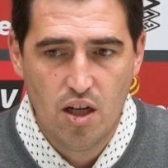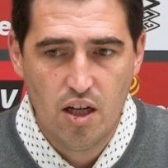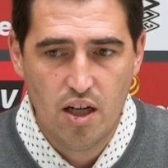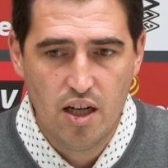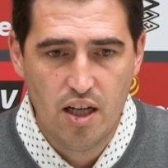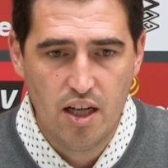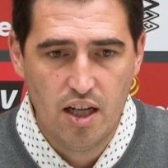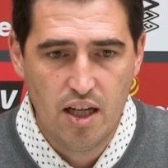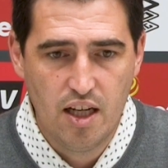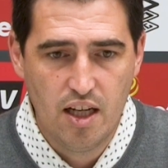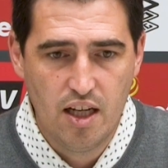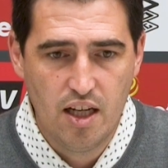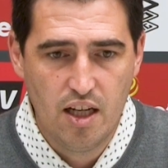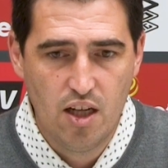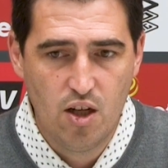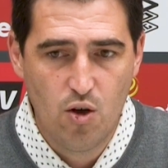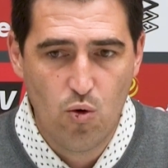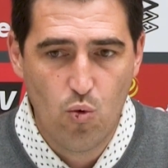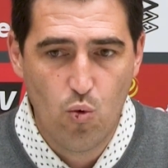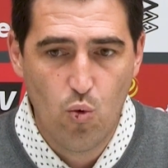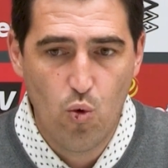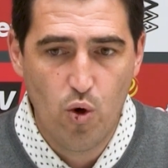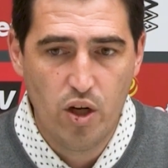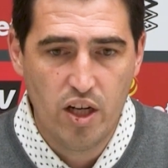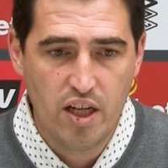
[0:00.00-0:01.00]
uh,
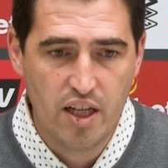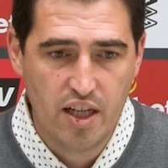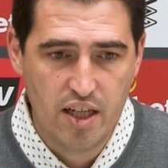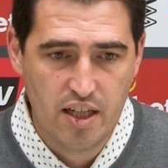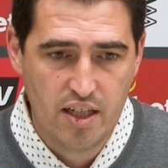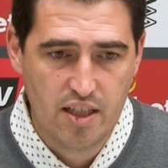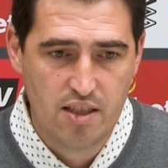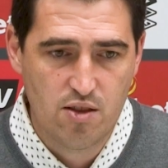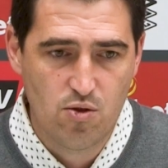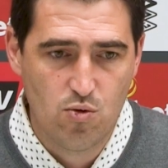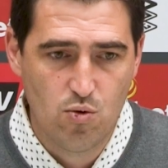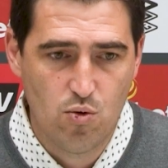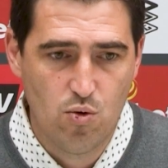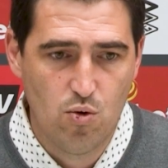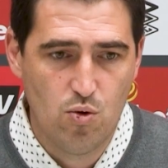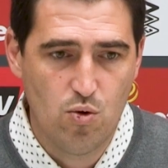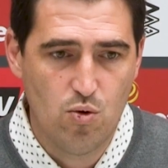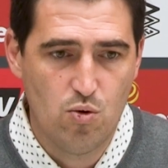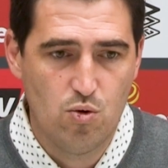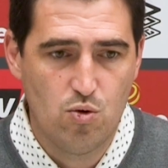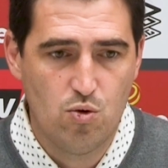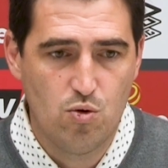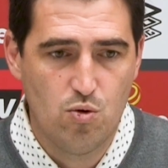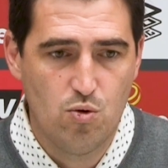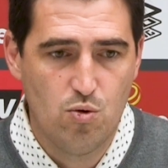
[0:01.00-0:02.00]
wingers
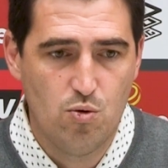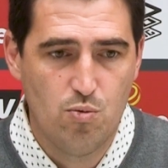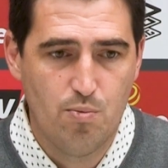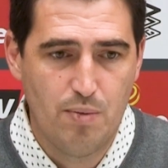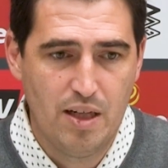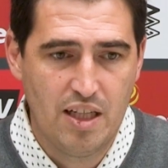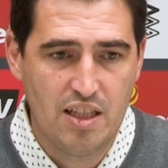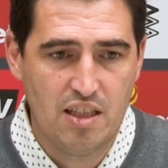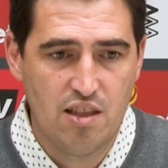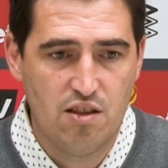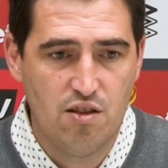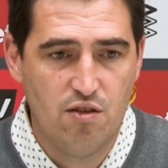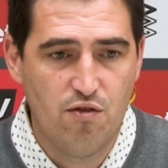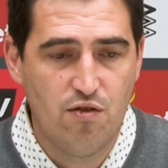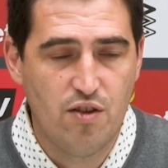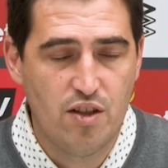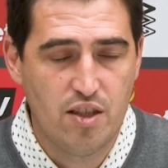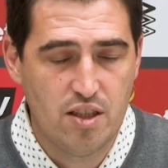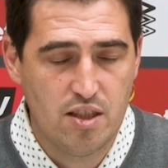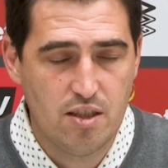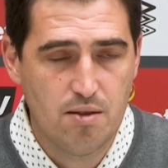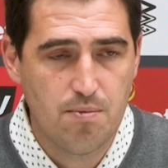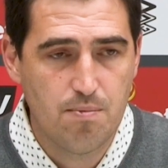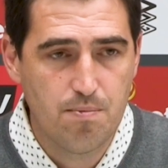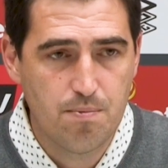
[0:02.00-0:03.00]
to to make the
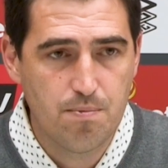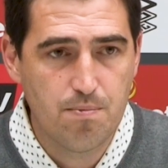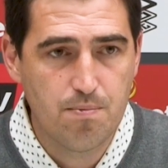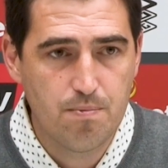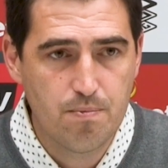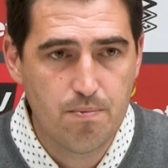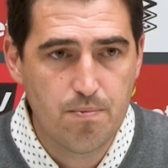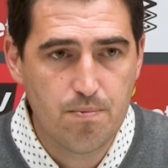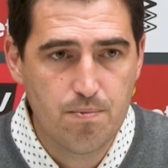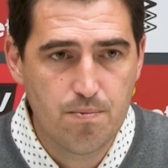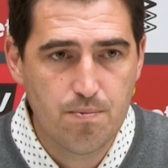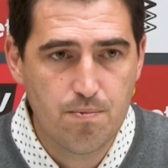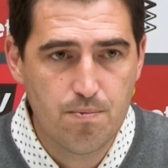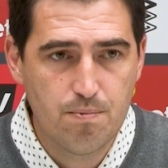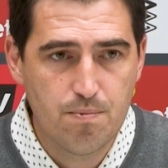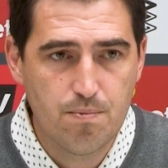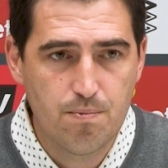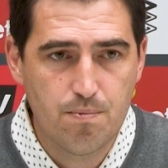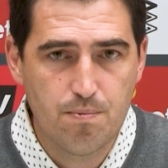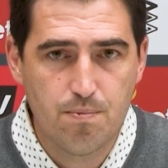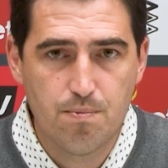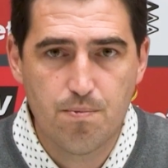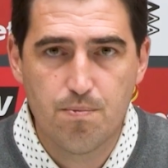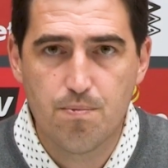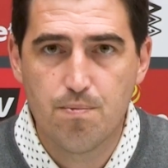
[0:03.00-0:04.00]
difference.
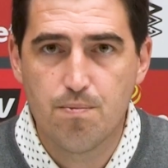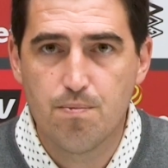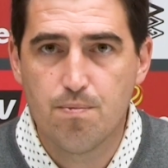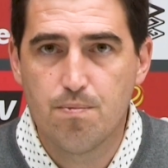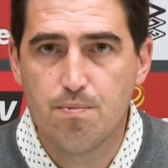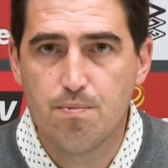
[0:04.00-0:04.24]
Can I